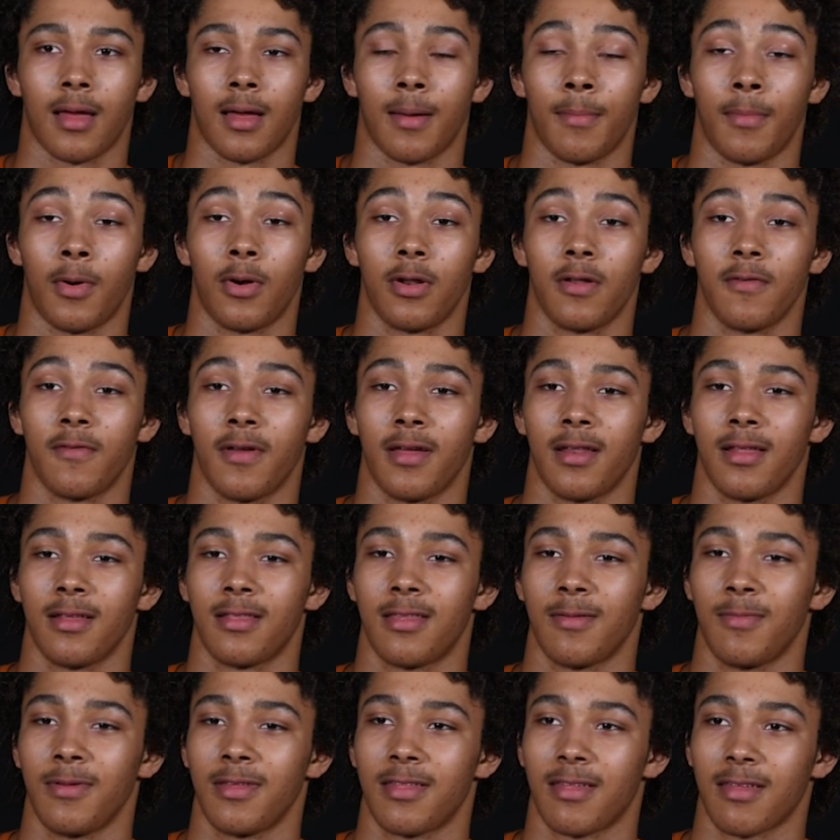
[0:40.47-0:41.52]
I'm motivated
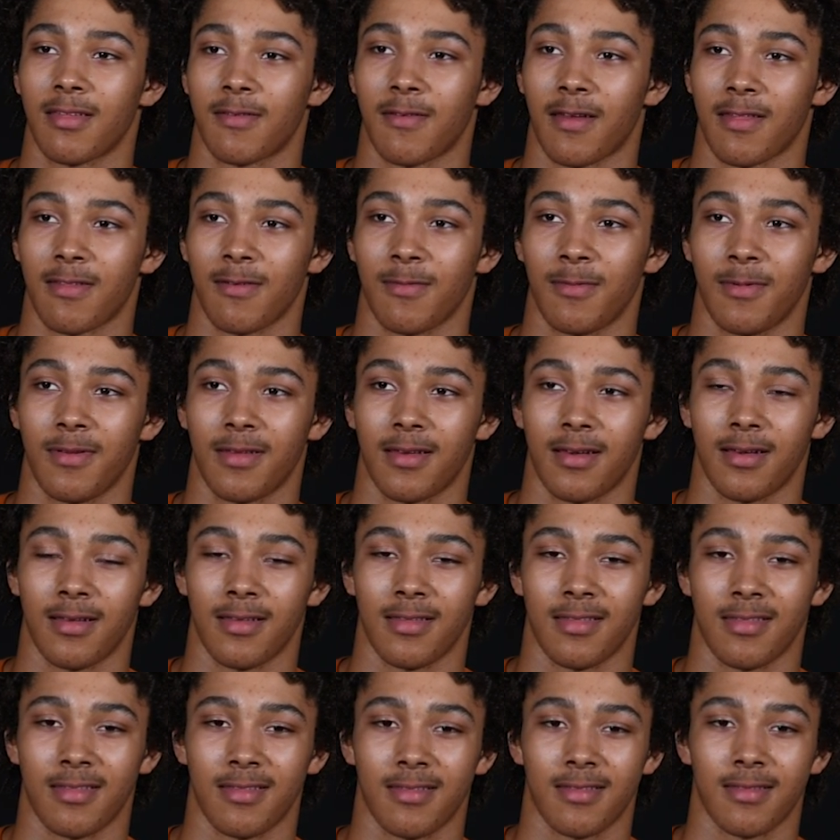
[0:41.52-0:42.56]
to be successful
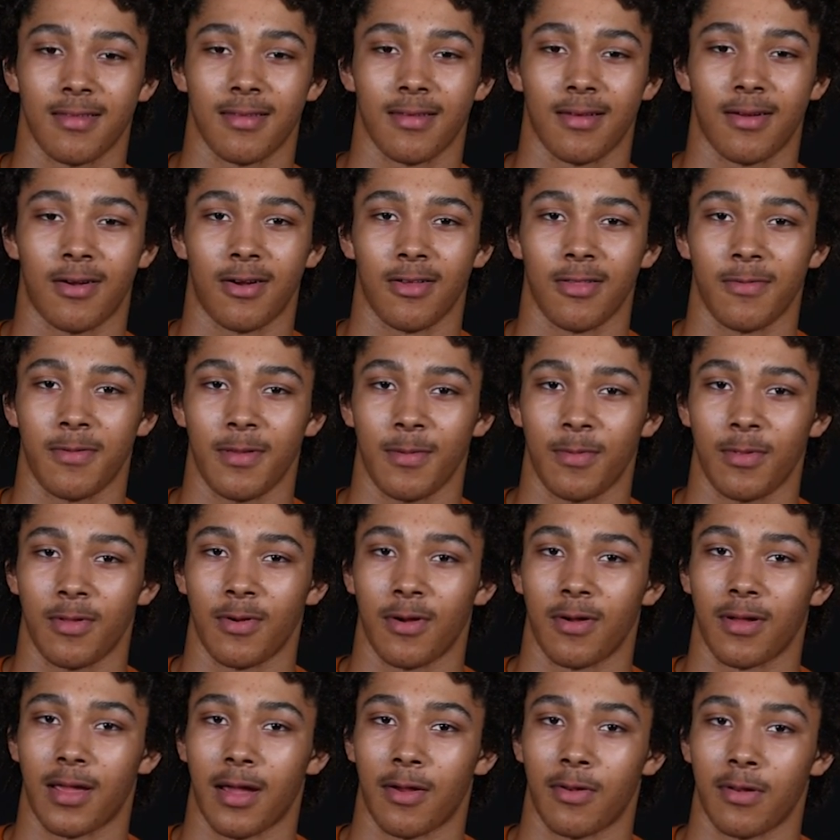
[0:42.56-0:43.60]
because all the people
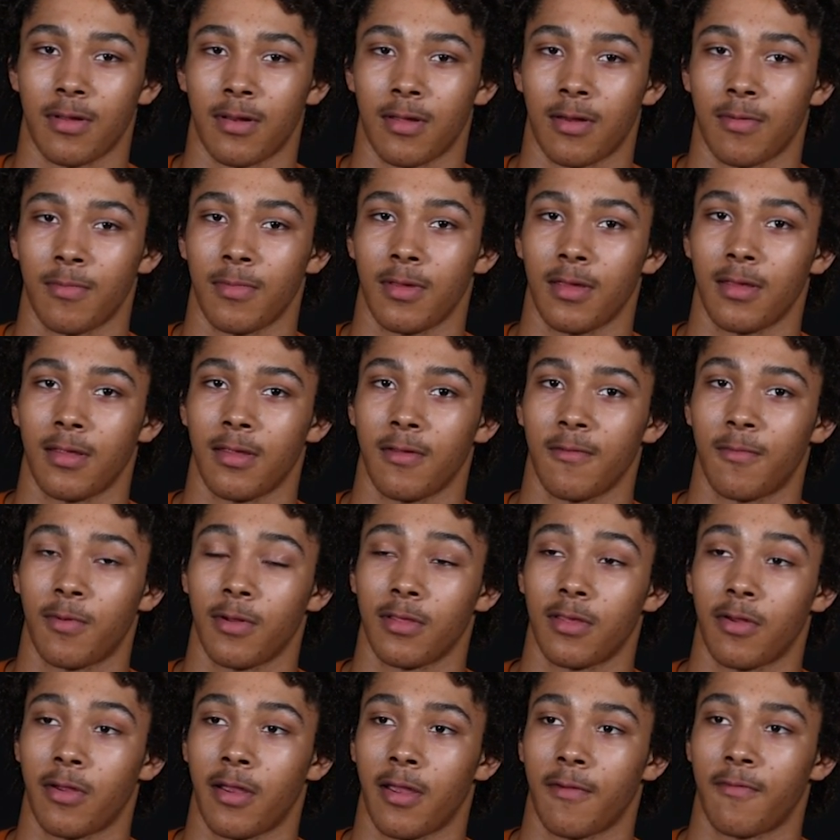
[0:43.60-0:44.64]
are counting on me and have
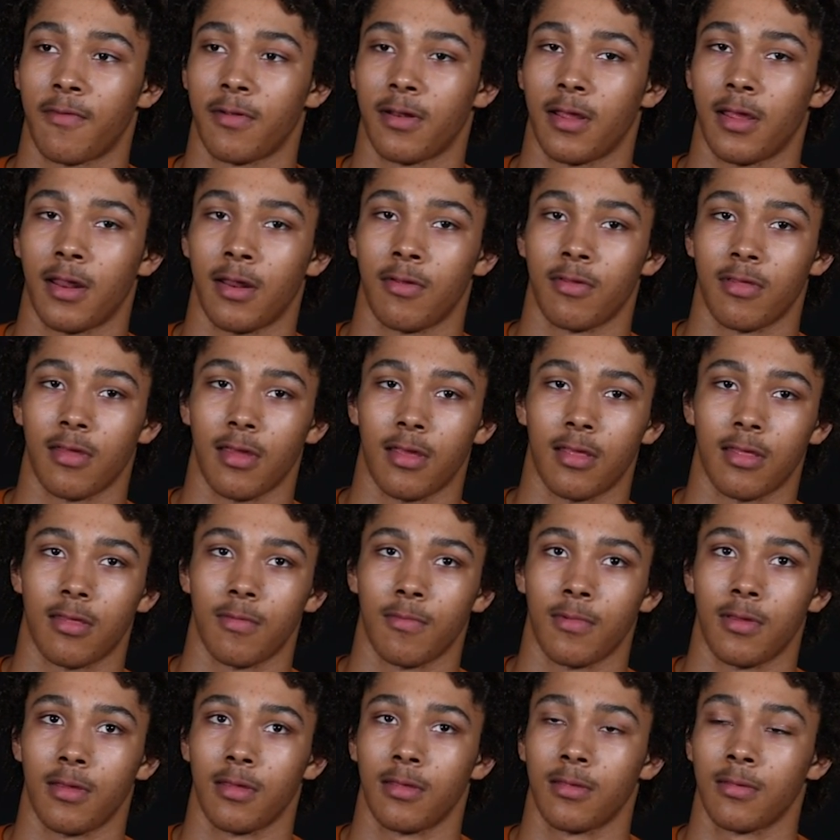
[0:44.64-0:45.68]
put their effort and energy into
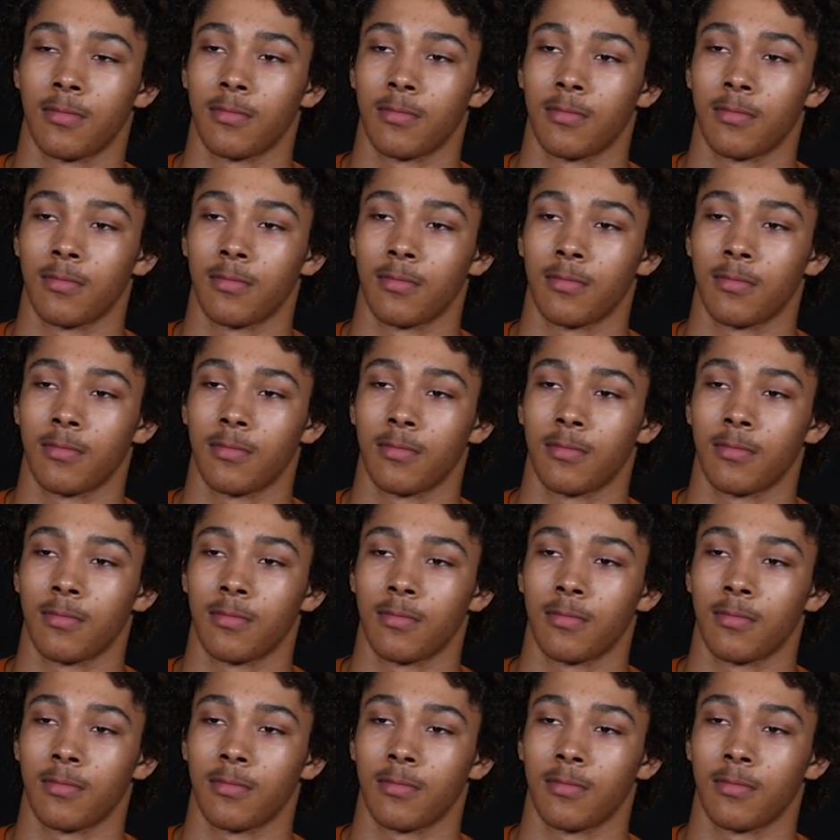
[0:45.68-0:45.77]
me